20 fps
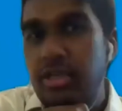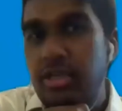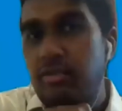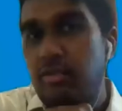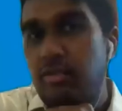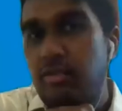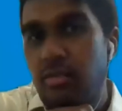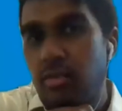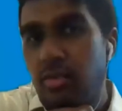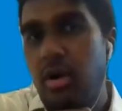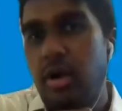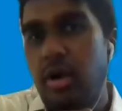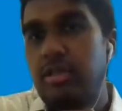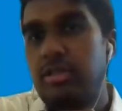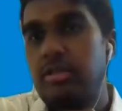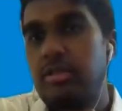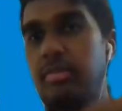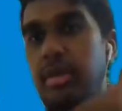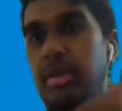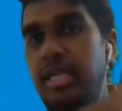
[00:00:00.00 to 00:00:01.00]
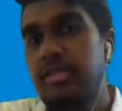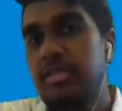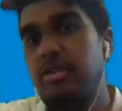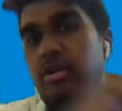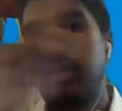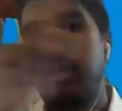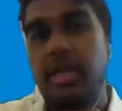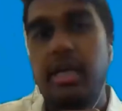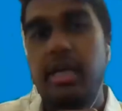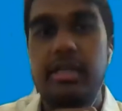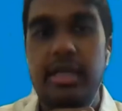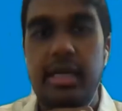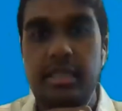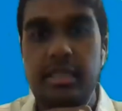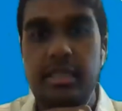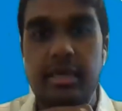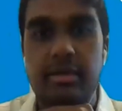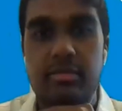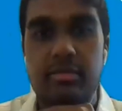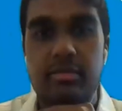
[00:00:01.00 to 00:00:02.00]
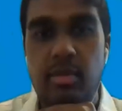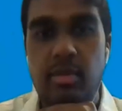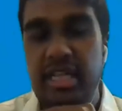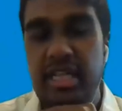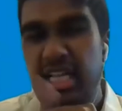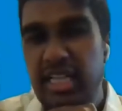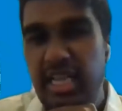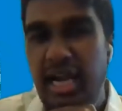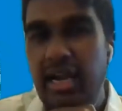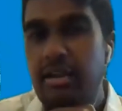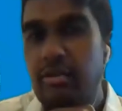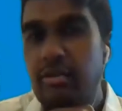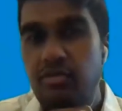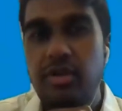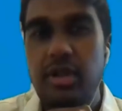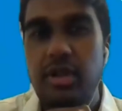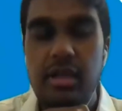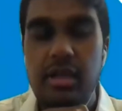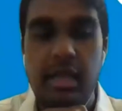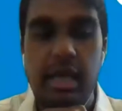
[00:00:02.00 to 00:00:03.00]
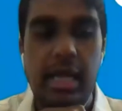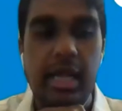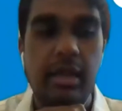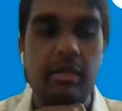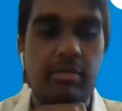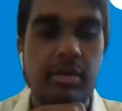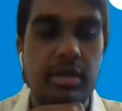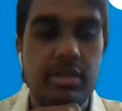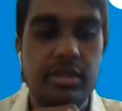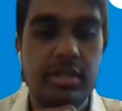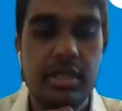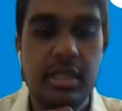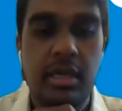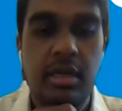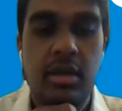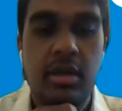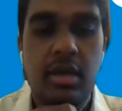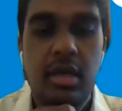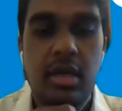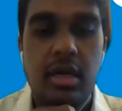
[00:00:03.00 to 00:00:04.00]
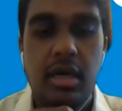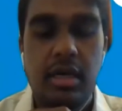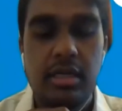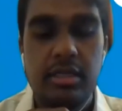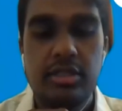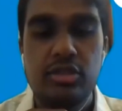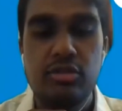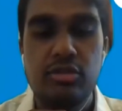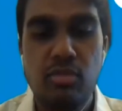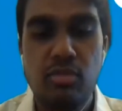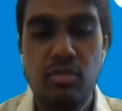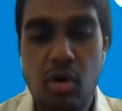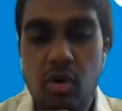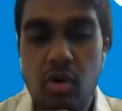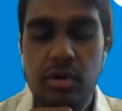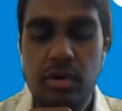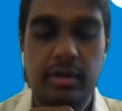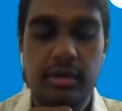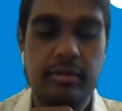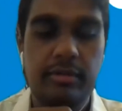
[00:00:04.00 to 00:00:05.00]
we want based on that data. I think that will help us more